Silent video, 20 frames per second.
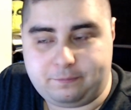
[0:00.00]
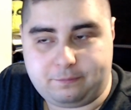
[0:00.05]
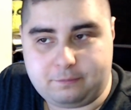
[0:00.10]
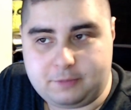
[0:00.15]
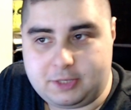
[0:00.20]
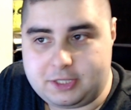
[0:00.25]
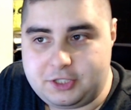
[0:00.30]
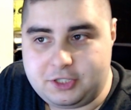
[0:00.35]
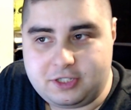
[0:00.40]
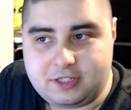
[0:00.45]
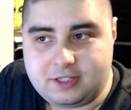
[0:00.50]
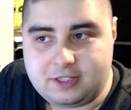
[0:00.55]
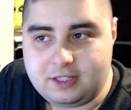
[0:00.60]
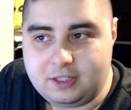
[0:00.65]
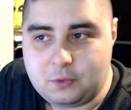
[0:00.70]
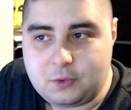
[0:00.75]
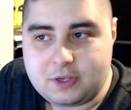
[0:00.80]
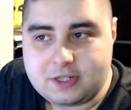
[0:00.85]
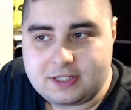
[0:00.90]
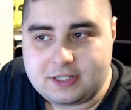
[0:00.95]
But she
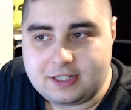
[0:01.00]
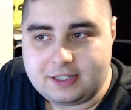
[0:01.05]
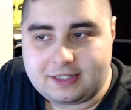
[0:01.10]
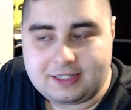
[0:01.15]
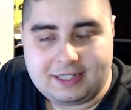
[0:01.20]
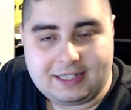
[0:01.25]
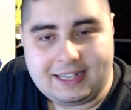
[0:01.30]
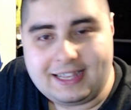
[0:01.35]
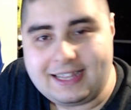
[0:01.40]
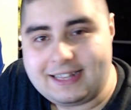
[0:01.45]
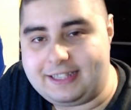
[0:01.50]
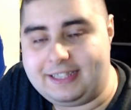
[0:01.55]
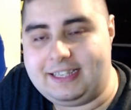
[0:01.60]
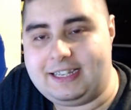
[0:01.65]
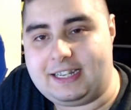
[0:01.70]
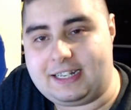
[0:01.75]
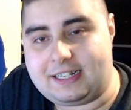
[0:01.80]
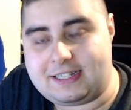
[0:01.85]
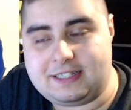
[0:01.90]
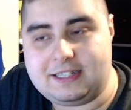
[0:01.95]
still wasn't letting
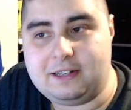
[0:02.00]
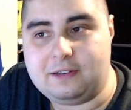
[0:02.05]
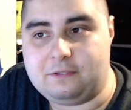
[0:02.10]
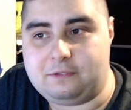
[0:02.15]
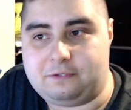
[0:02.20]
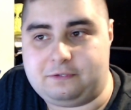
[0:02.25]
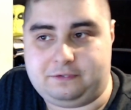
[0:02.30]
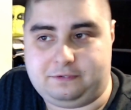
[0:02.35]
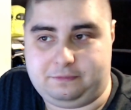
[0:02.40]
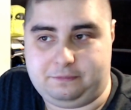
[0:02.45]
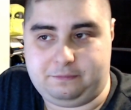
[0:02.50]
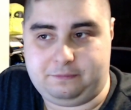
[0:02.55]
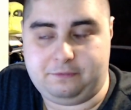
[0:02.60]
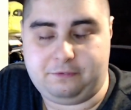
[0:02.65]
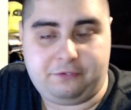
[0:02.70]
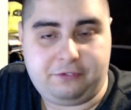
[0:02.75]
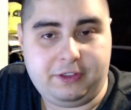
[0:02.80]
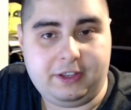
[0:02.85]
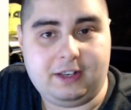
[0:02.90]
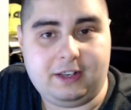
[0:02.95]
herself
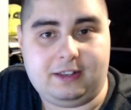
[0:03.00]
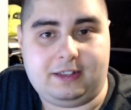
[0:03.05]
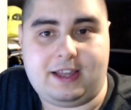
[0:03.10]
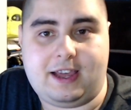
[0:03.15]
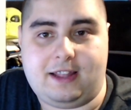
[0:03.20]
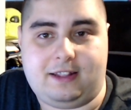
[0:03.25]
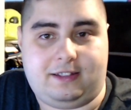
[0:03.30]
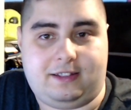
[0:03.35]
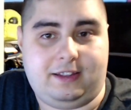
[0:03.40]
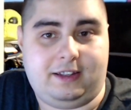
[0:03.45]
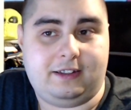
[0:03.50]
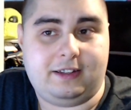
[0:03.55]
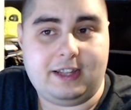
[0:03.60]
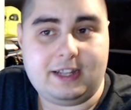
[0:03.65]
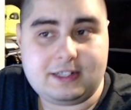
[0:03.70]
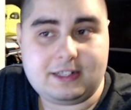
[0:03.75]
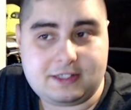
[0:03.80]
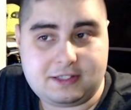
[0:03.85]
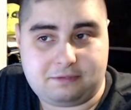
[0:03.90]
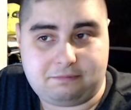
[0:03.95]
feel that, and
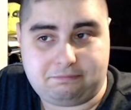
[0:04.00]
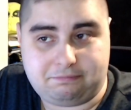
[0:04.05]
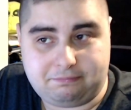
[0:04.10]
that's